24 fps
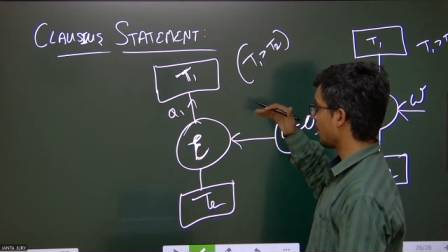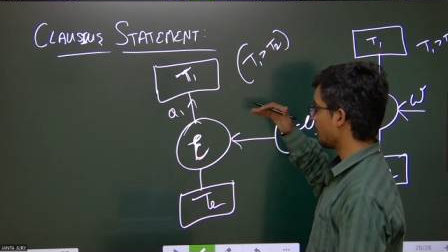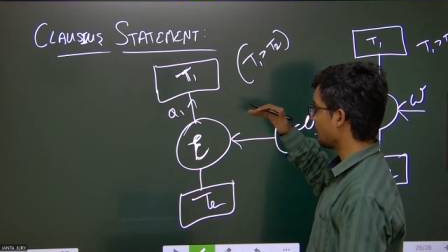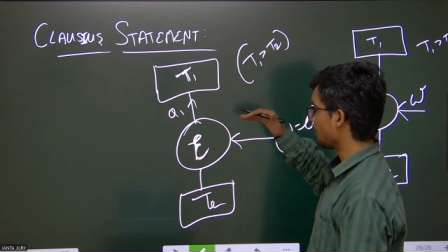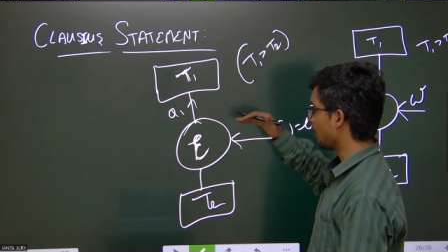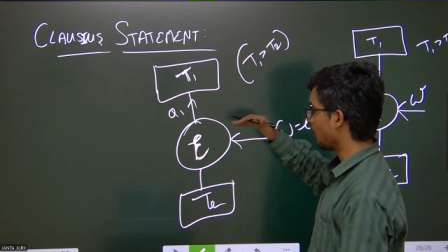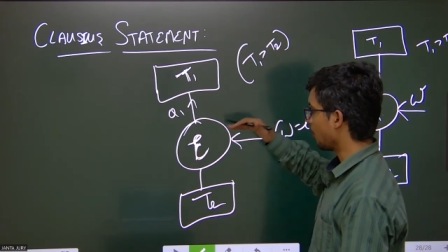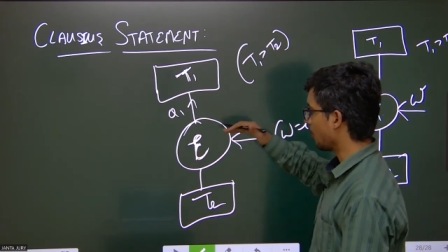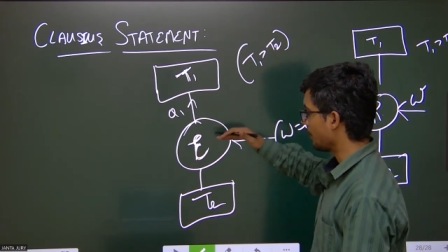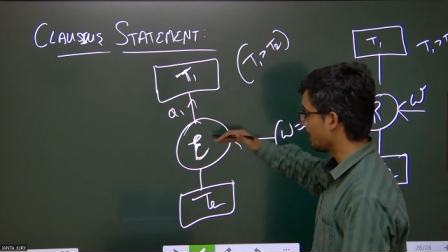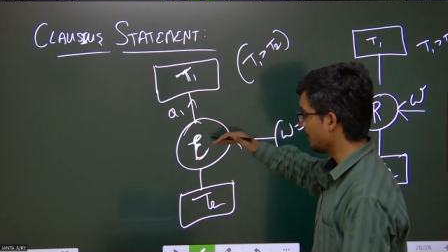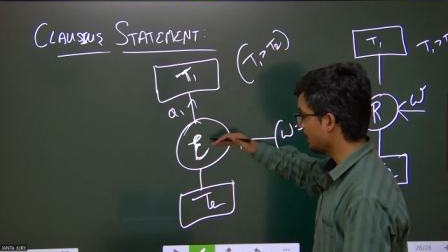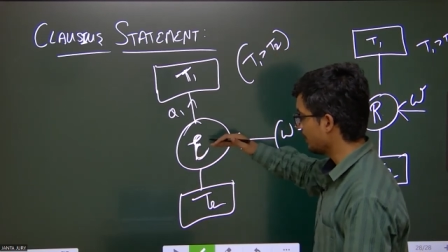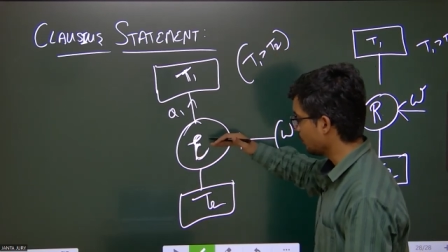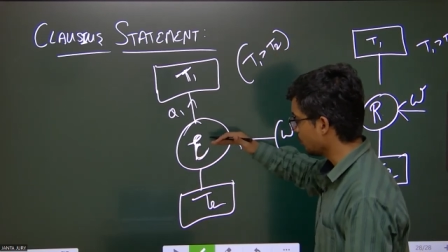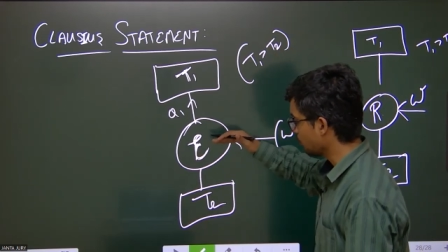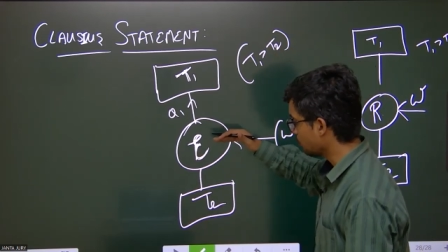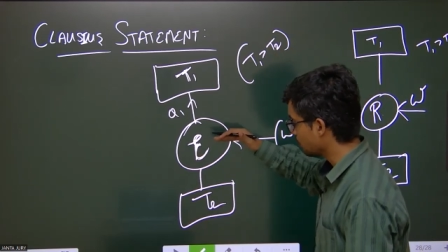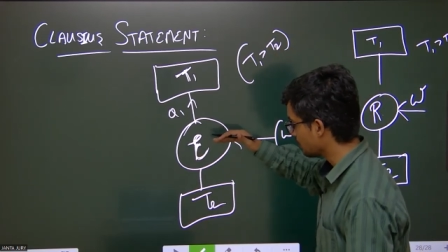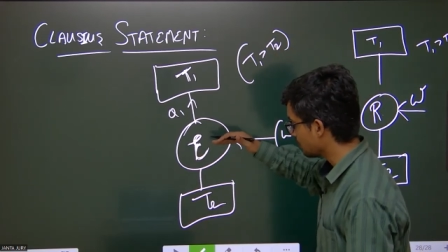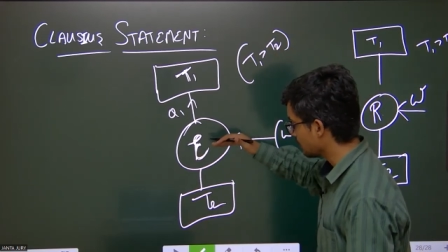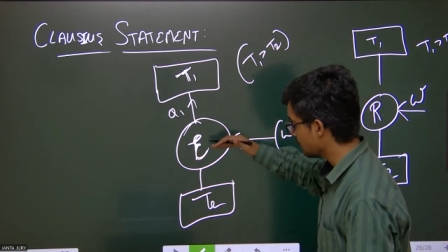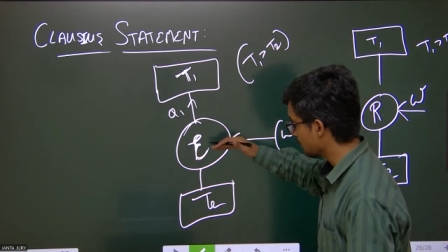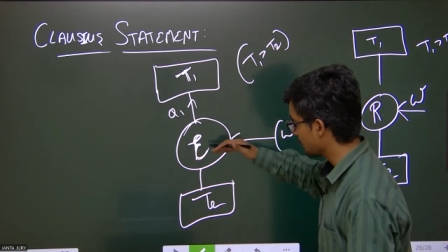for a body
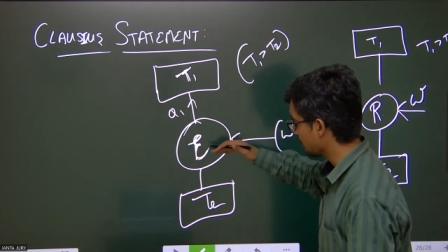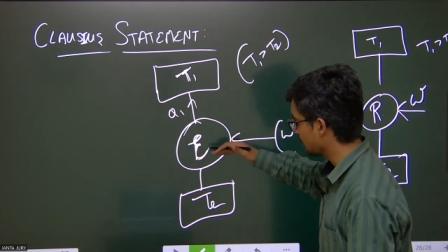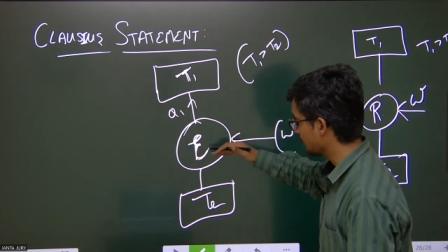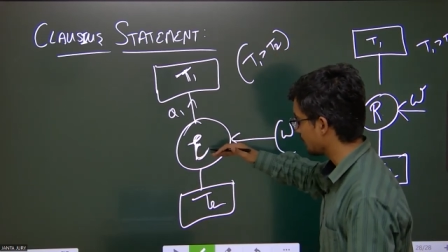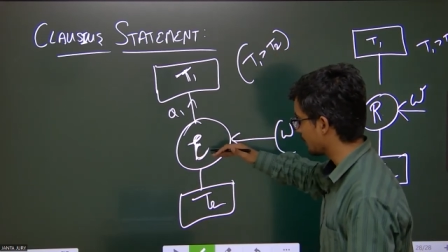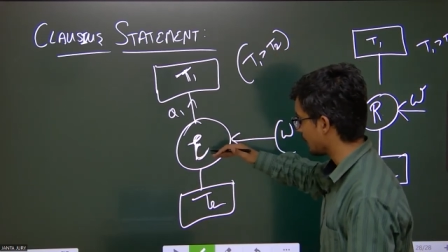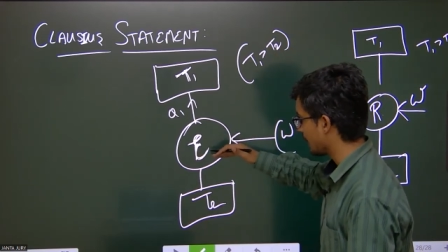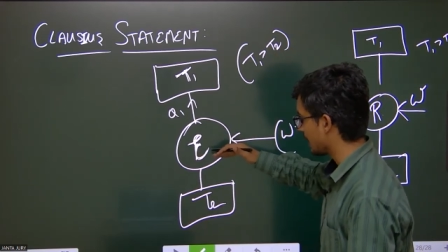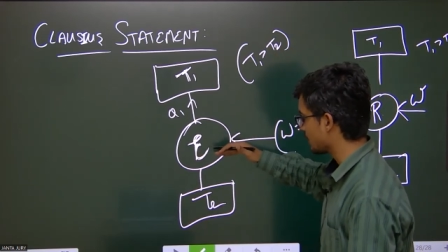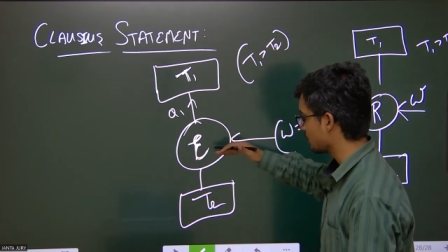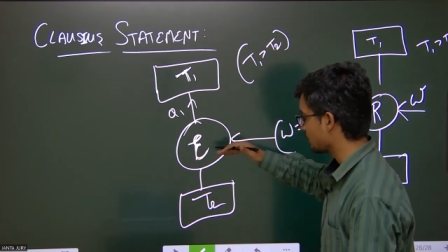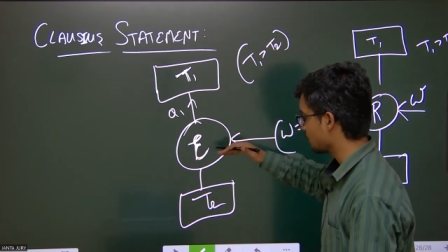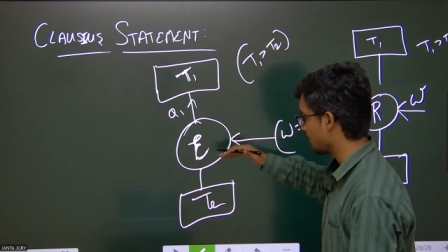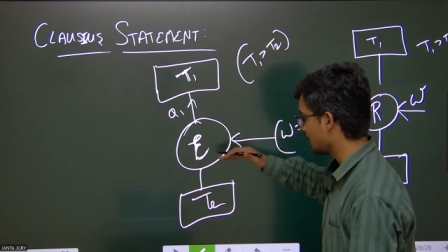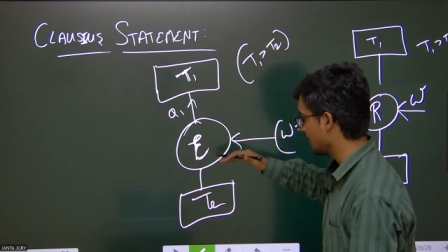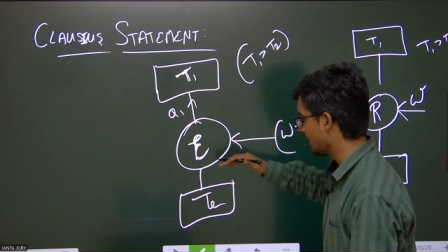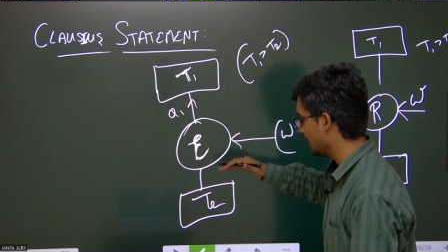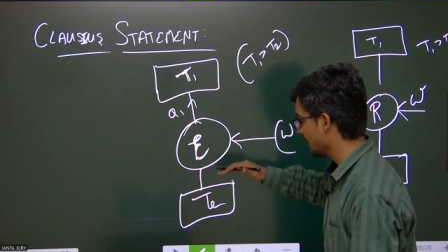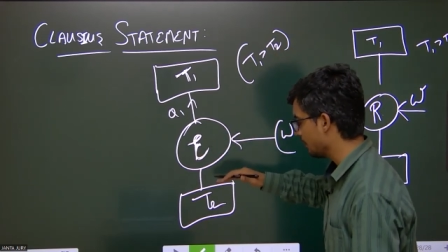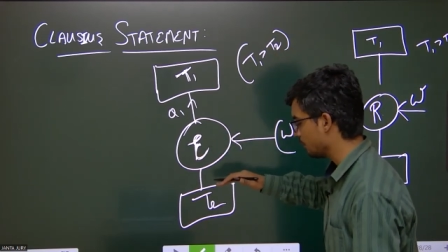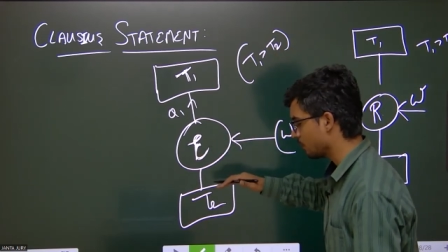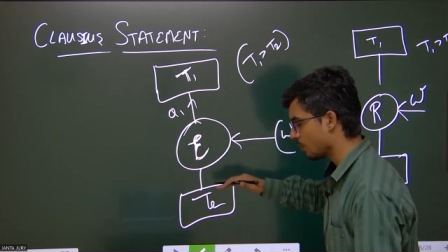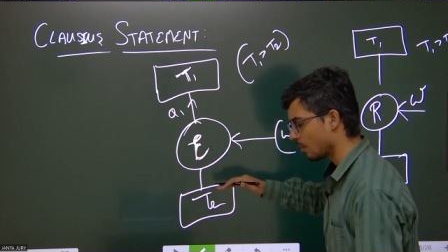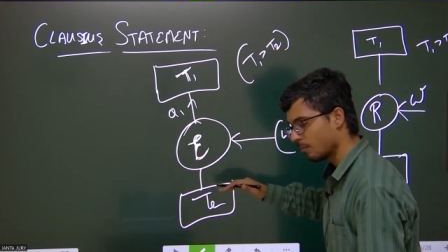to
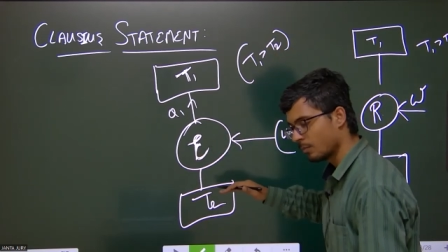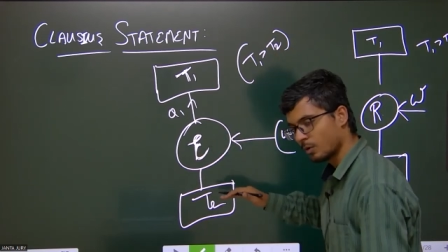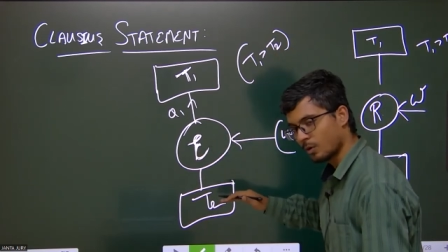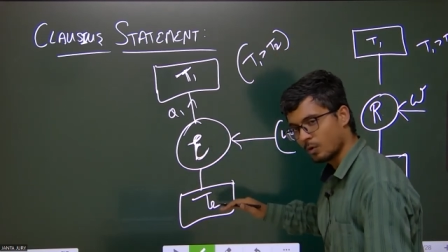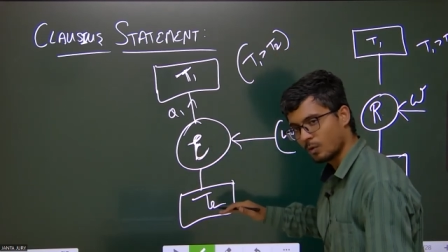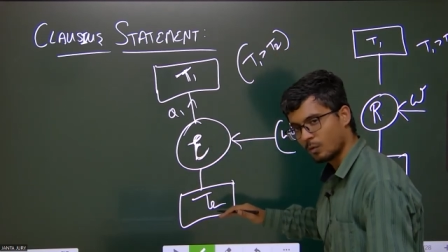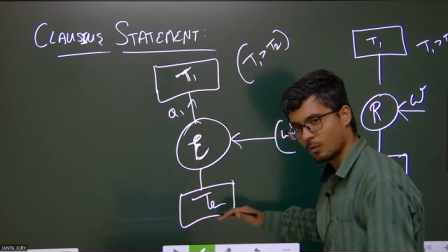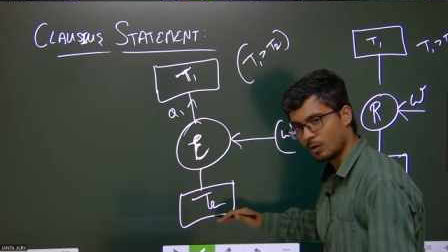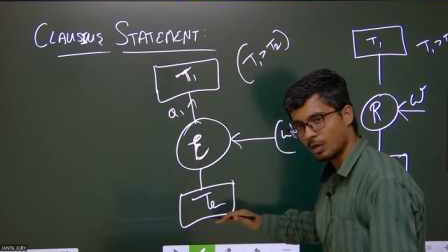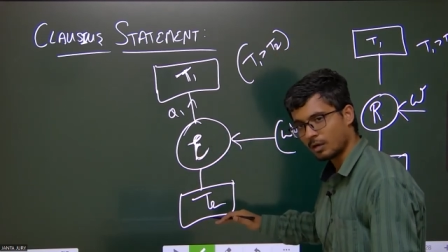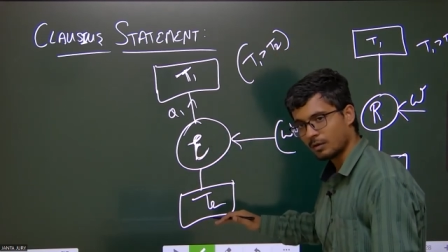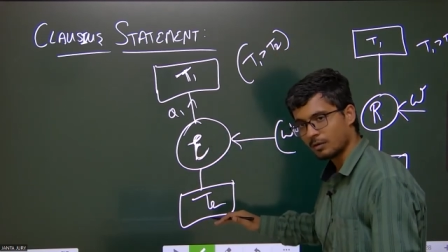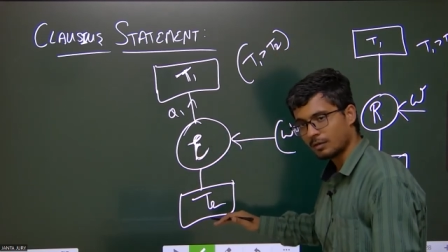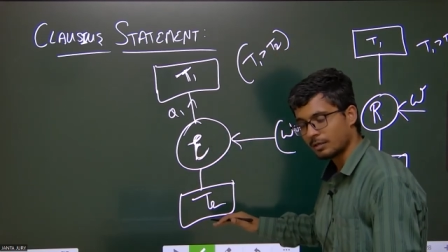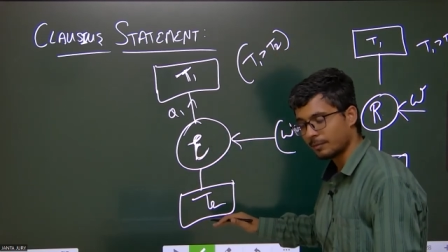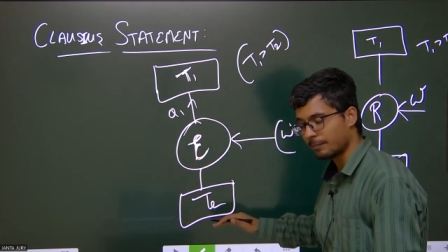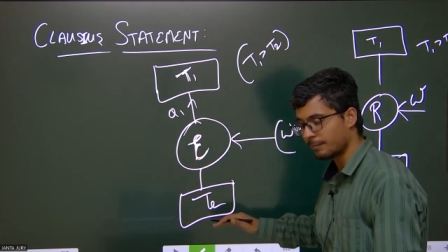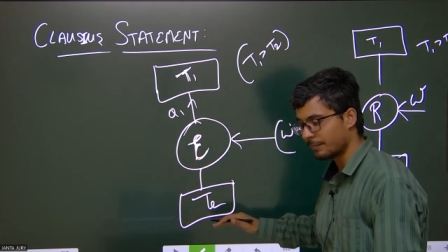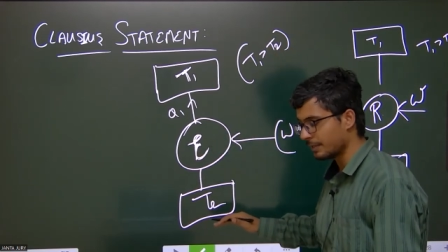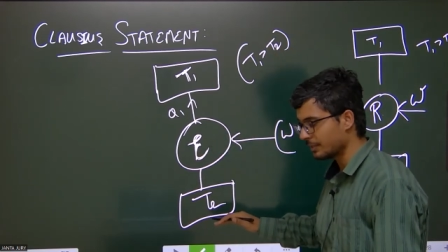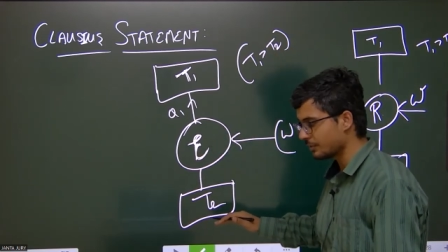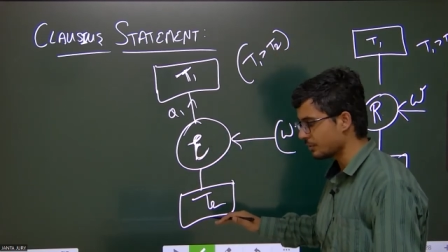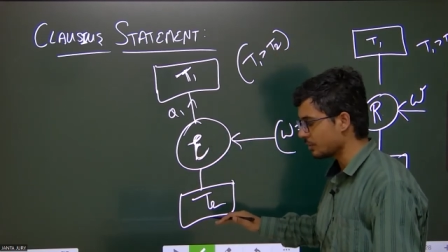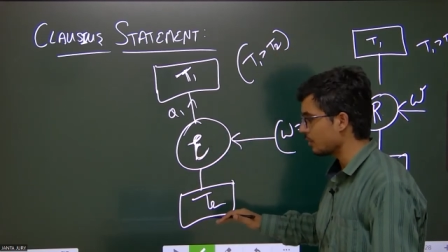transfer heat from lower
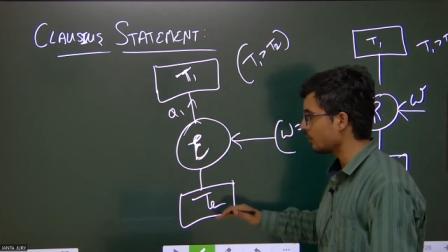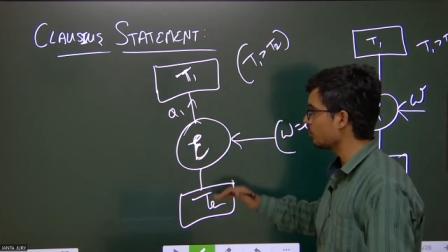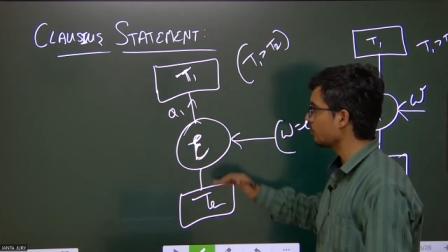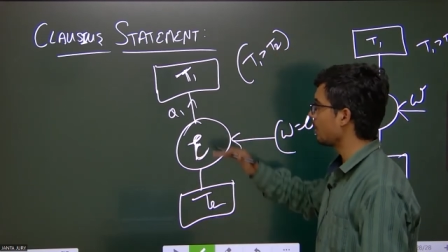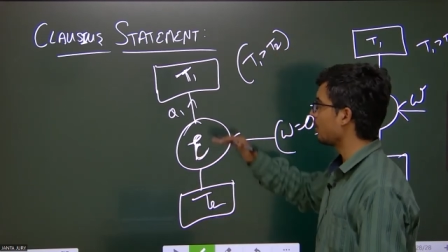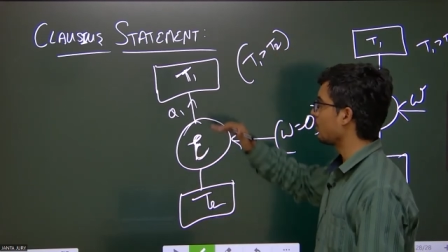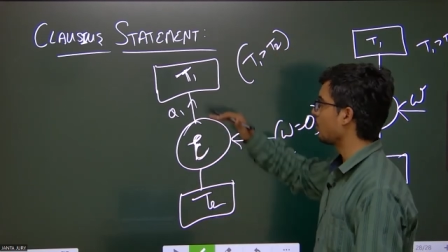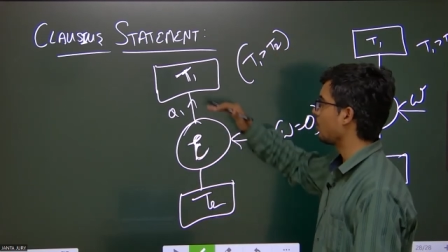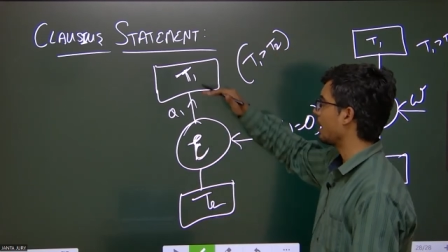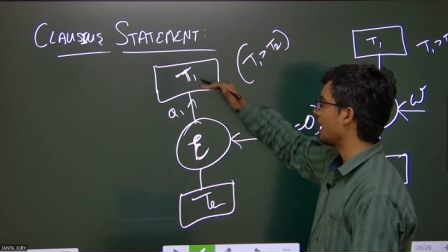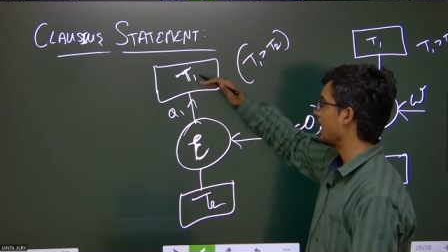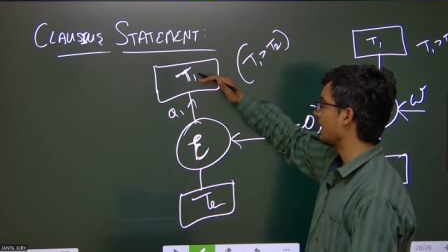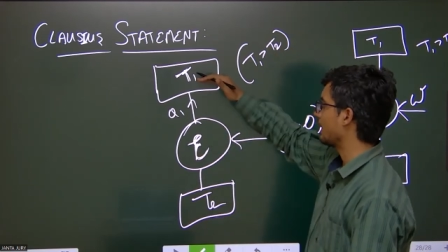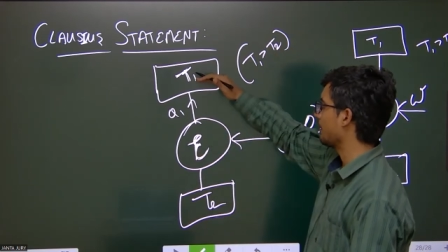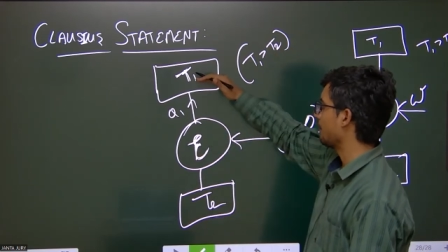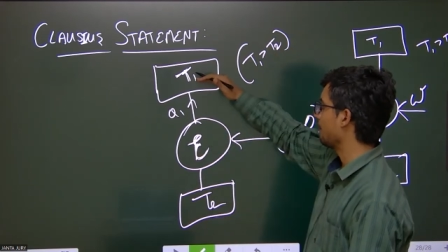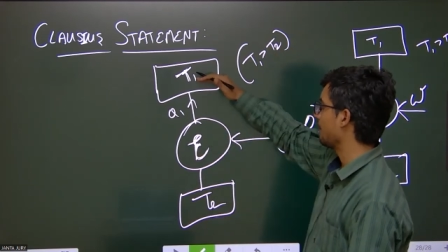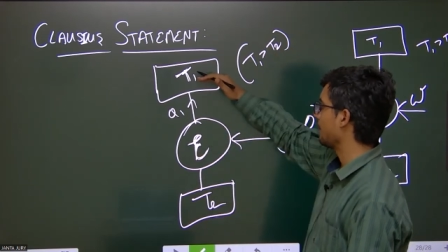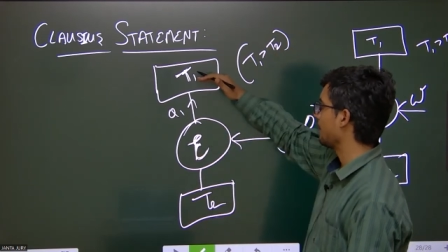temperature to the higher